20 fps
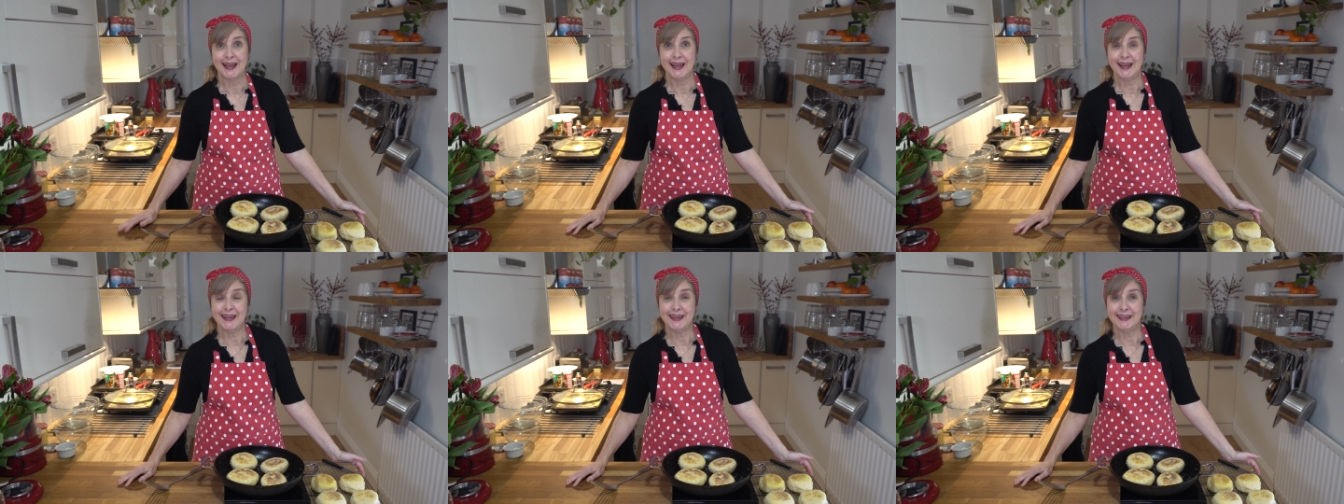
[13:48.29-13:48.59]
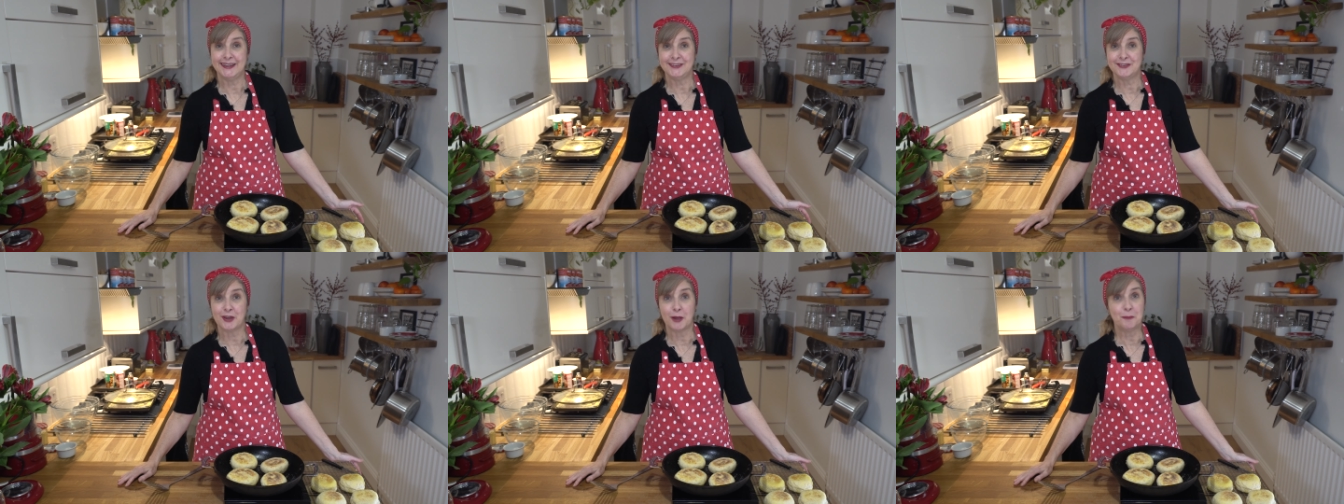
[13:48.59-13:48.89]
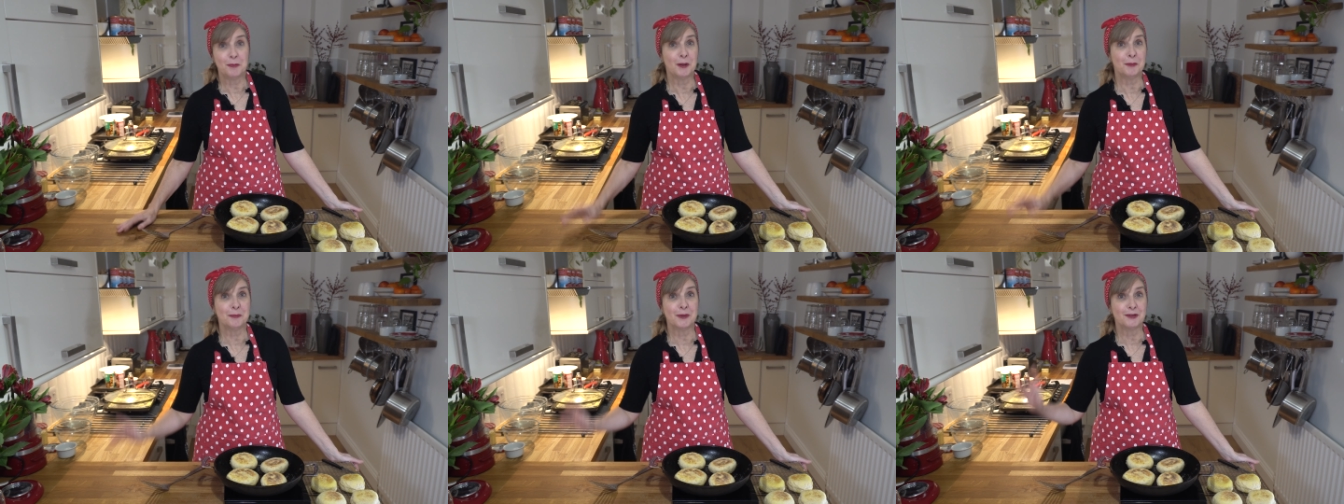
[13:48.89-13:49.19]
And I'll
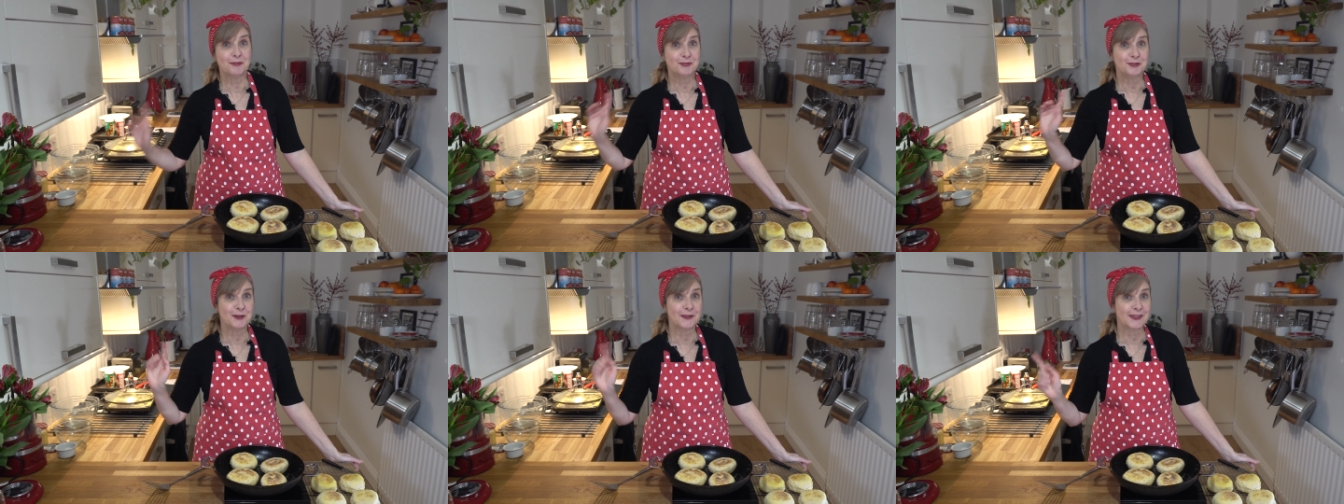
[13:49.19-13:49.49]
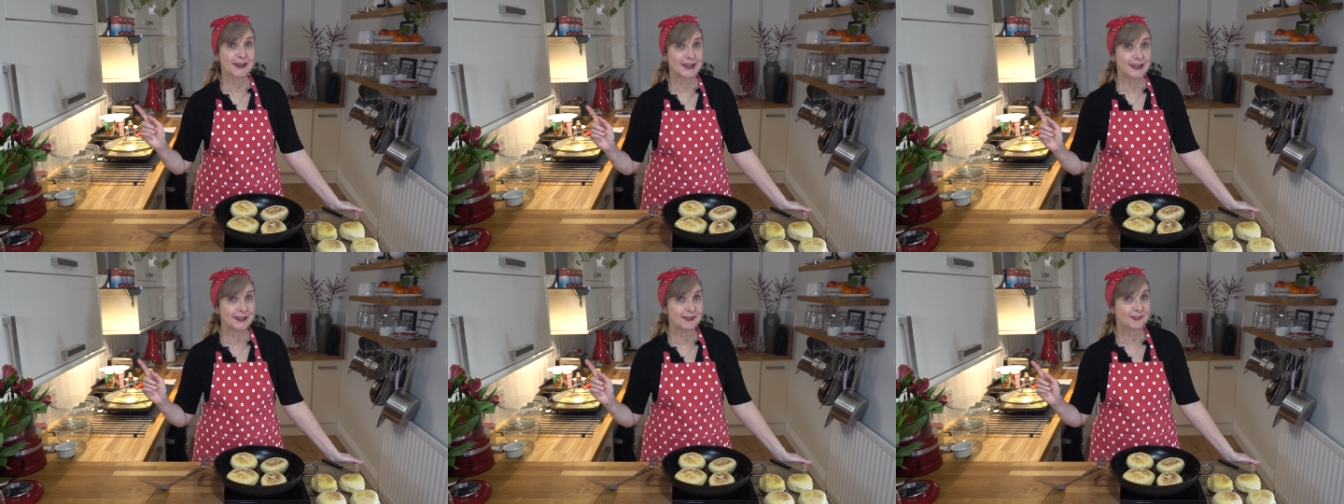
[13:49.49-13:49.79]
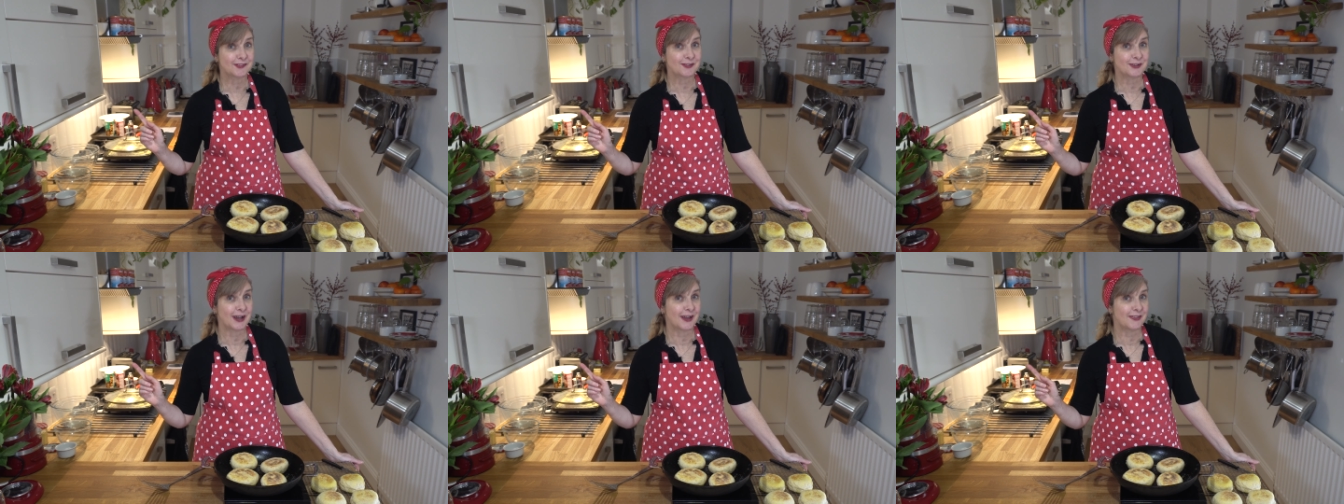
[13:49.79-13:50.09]
pop a few other links
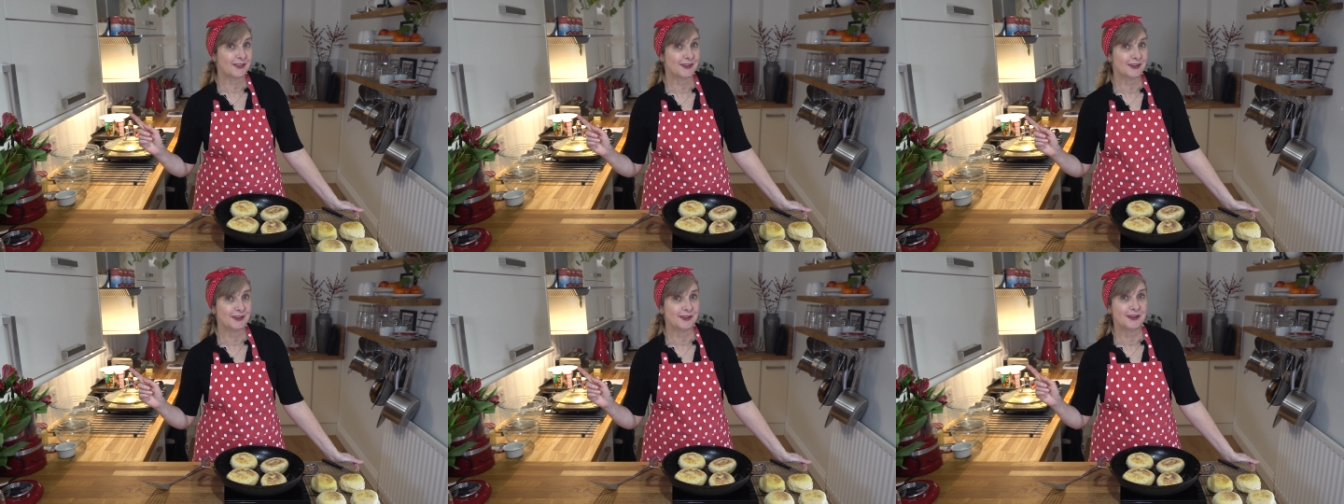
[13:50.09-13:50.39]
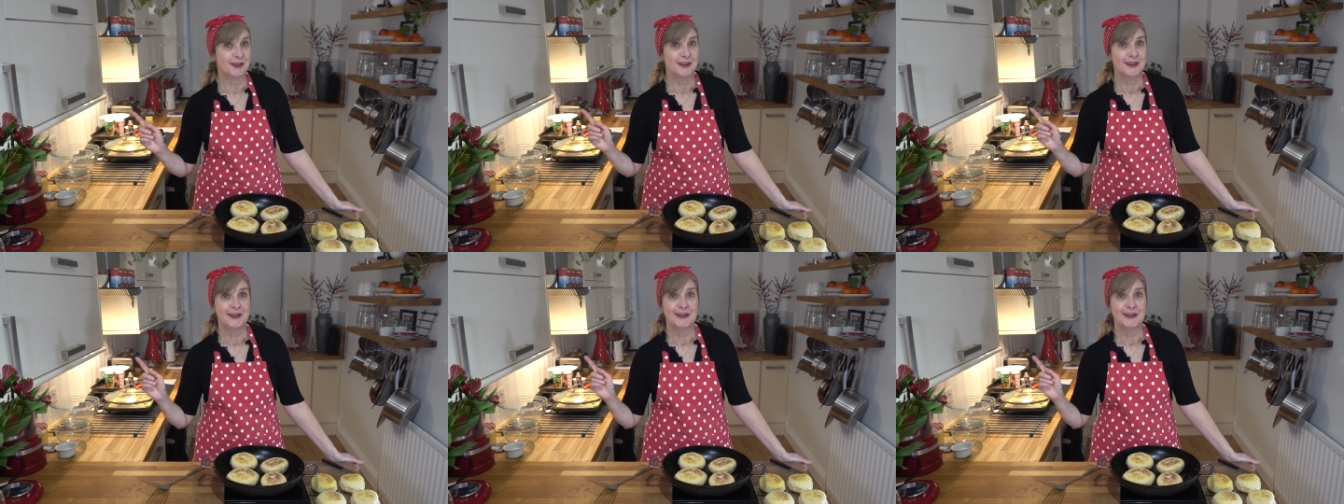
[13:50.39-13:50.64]
to other